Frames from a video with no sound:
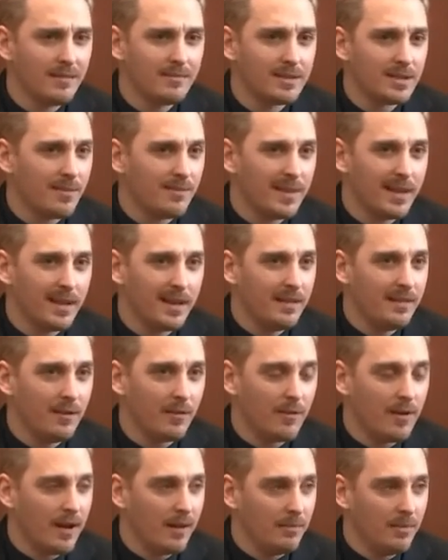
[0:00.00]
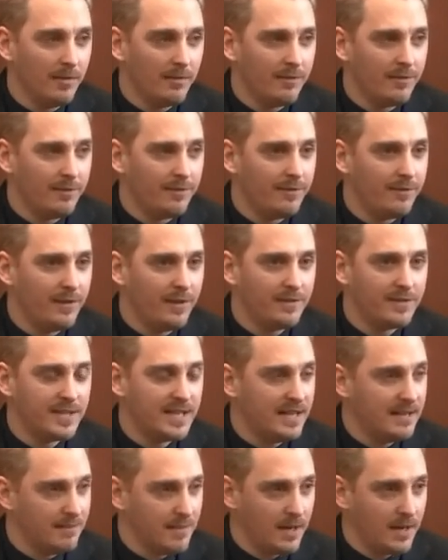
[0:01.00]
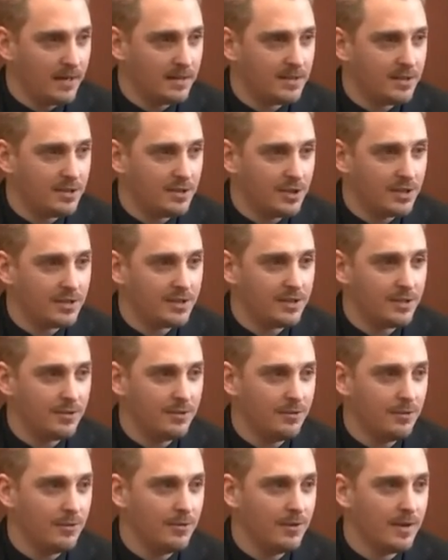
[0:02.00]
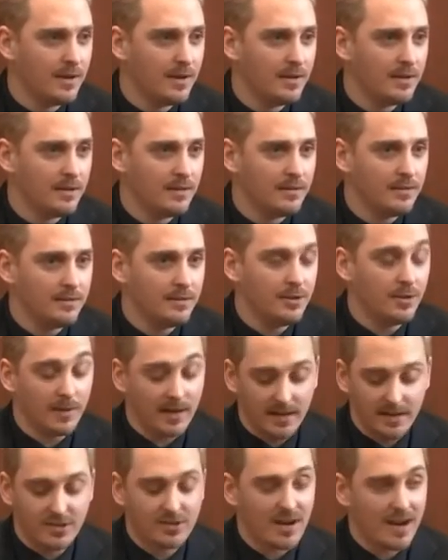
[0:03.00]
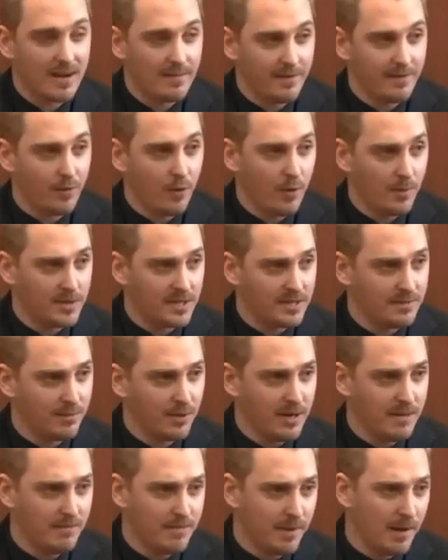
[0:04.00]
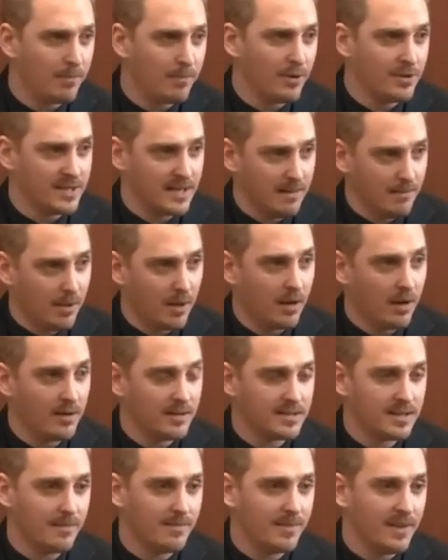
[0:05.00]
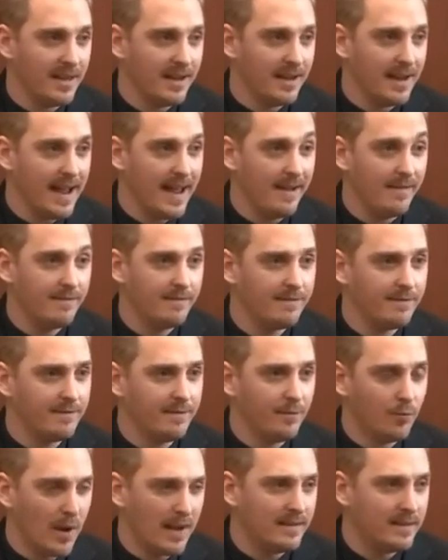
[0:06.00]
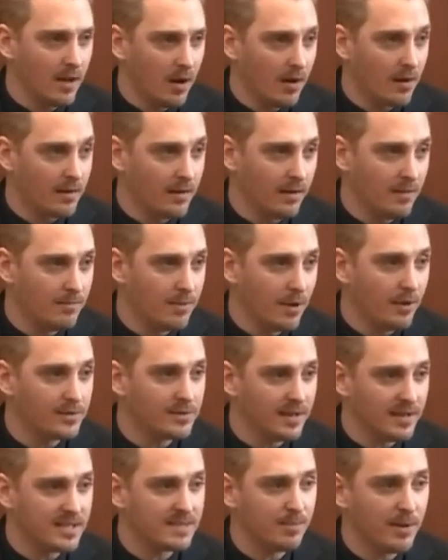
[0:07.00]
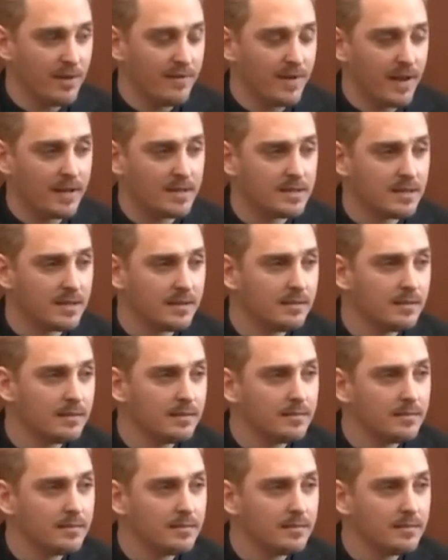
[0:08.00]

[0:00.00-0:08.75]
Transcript: Something in the realm of 15 minutes just to do what I described before, which is putting bumpers and a bug on something and write the article and post it. It's pretty fast.